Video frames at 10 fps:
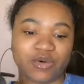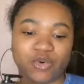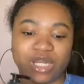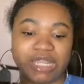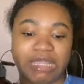
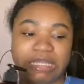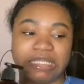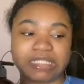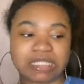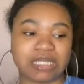
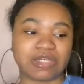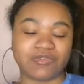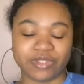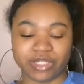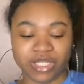organic stuff
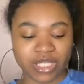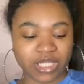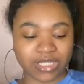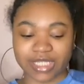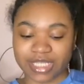and
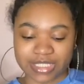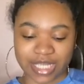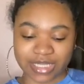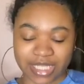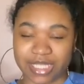things
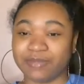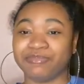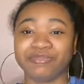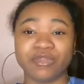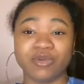like that
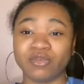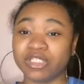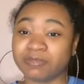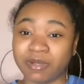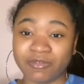which
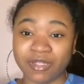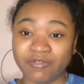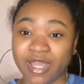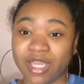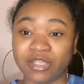is perfectly
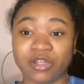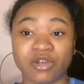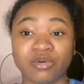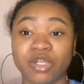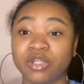fine you
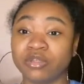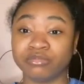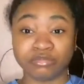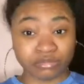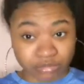know
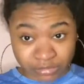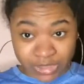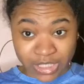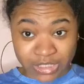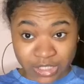
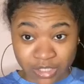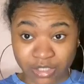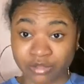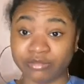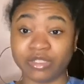that's
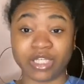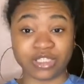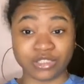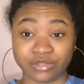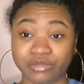y'all
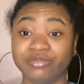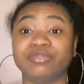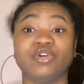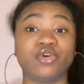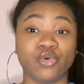that's you
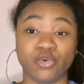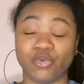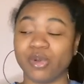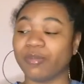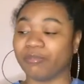
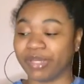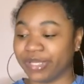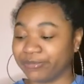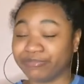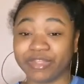cool
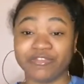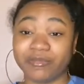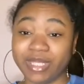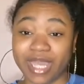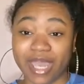but for
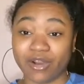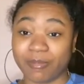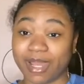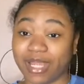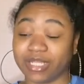me i don't
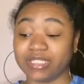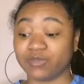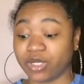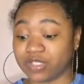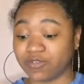mind this
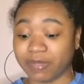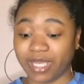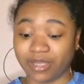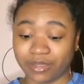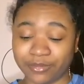works for my
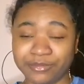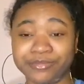hair